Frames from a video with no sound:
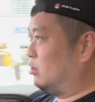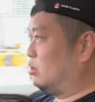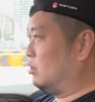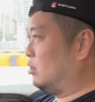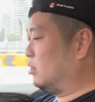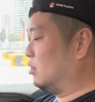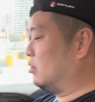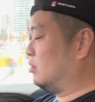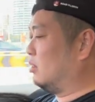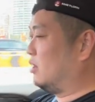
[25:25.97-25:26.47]

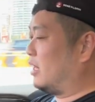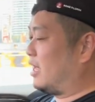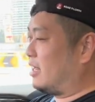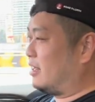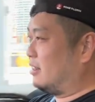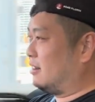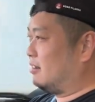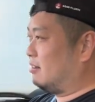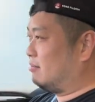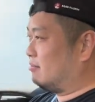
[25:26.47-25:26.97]
you know, like
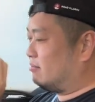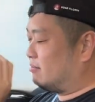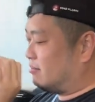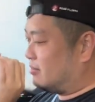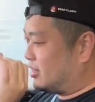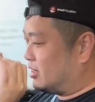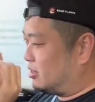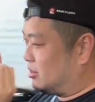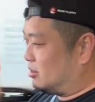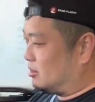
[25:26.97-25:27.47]

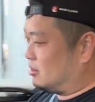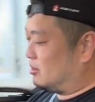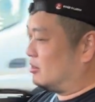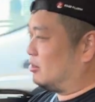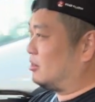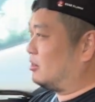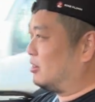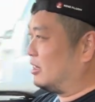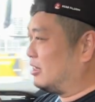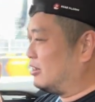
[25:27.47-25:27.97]
to
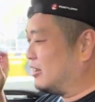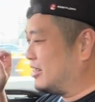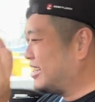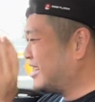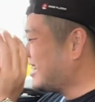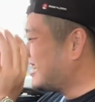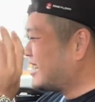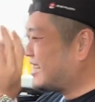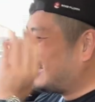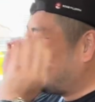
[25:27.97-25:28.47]

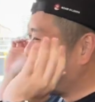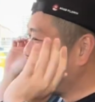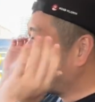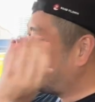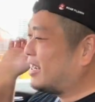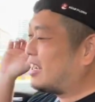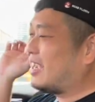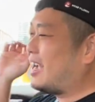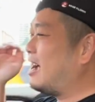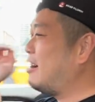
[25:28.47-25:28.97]
just keep
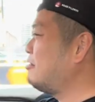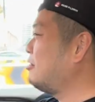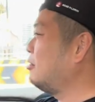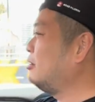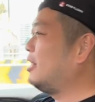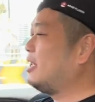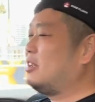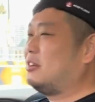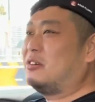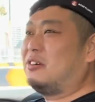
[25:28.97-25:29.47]
the car
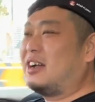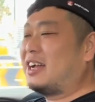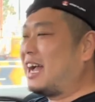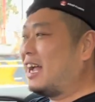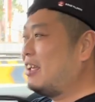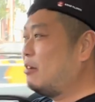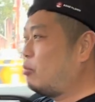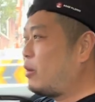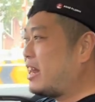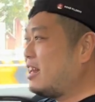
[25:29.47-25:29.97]
rolling. You know,
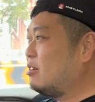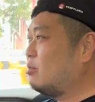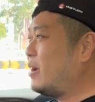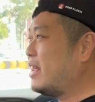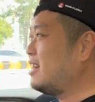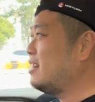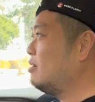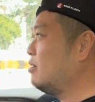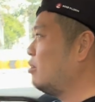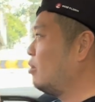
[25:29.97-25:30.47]
when
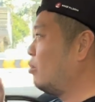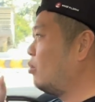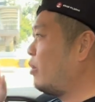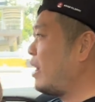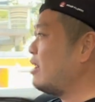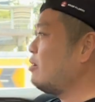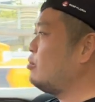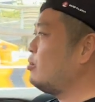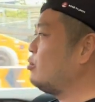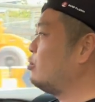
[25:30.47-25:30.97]

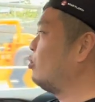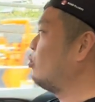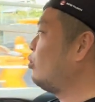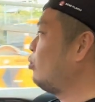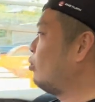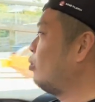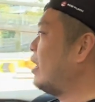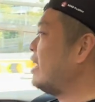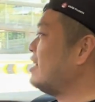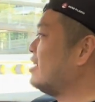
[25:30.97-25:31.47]

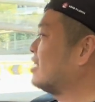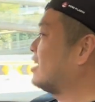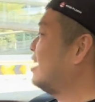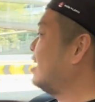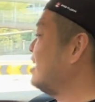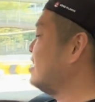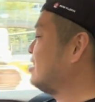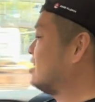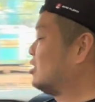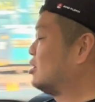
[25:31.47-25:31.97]
the
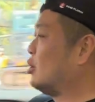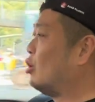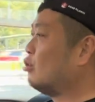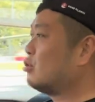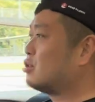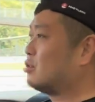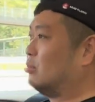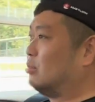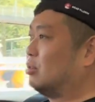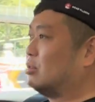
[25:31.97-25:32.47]
car is in
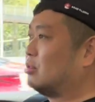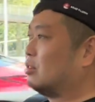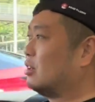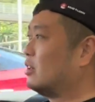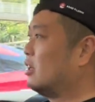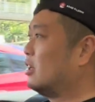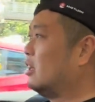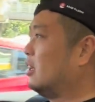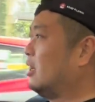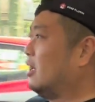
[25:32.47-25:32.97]
coast mode,
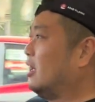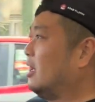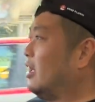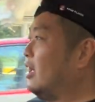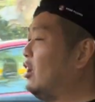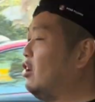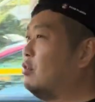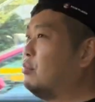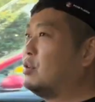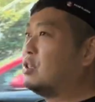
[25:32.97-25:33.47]

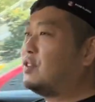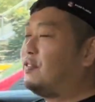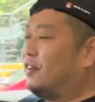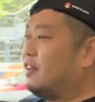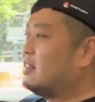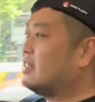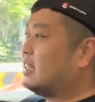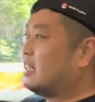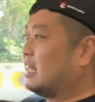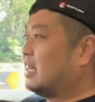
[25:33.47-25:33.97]
it almost
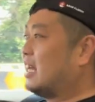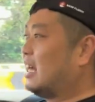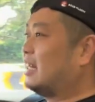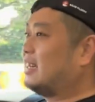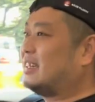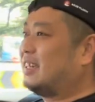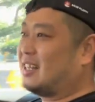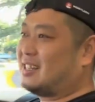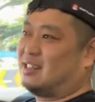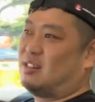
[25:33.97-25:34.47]
feels like the car
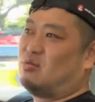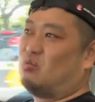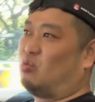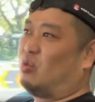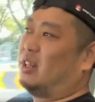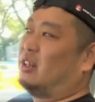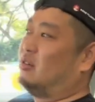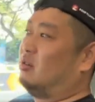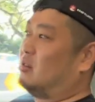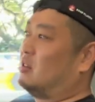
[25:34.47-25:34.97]
doesn't
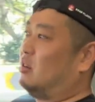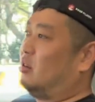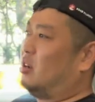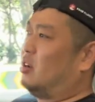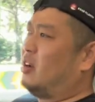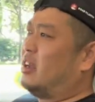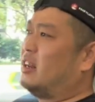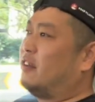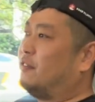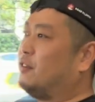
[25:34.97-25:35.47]
want to slow
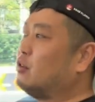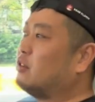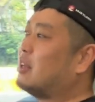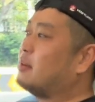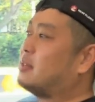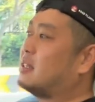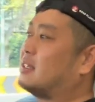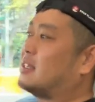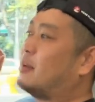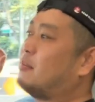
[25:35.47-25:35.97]
down. And a few
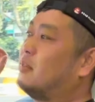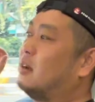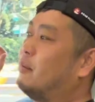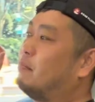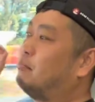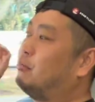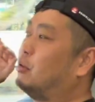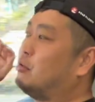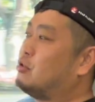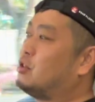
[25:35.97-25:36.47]
times as I'm
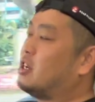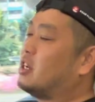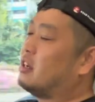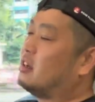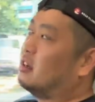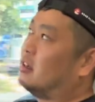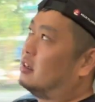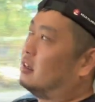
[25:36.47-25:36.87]
approaching